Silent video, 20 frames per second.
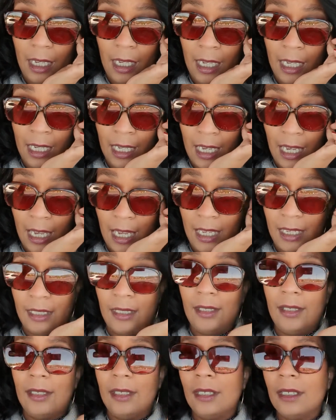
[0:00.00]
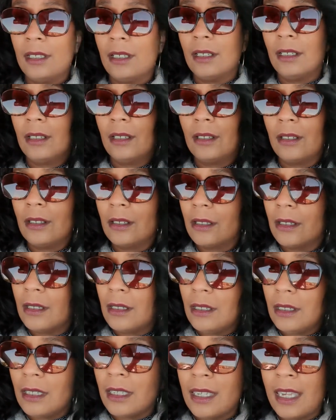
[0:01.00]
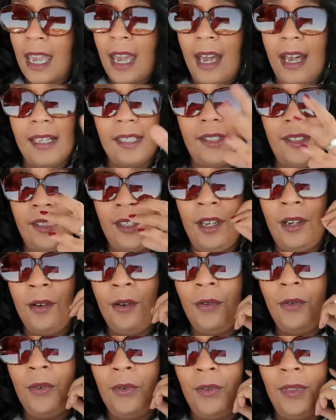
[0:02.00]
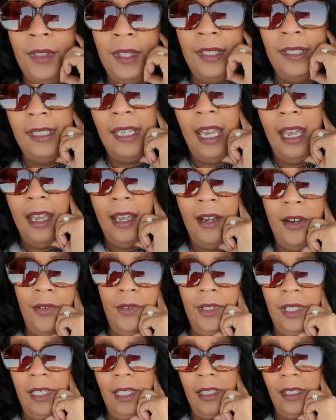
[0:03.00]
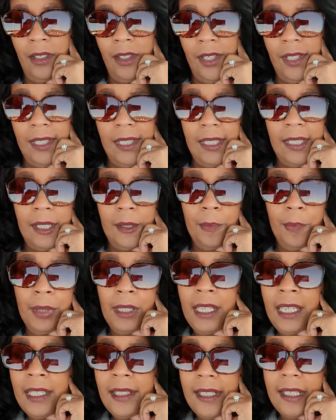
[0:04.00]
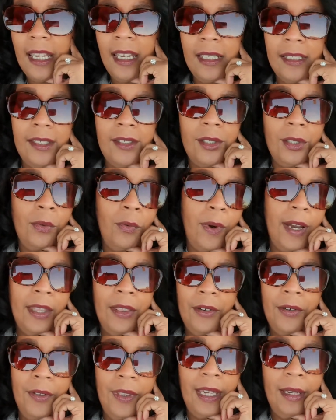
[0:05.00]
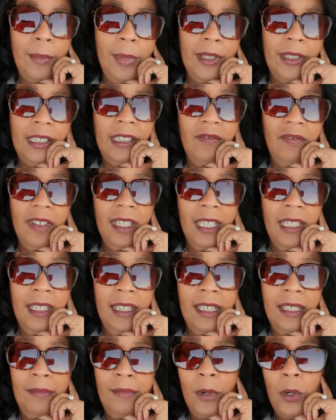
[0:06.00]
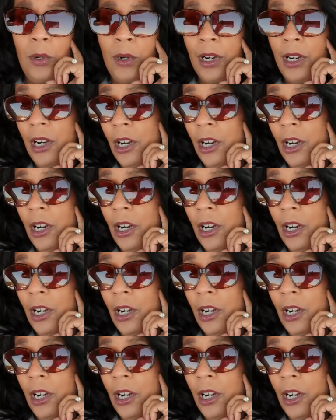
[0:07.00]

And yeah, so the town is split as to whether they believe him or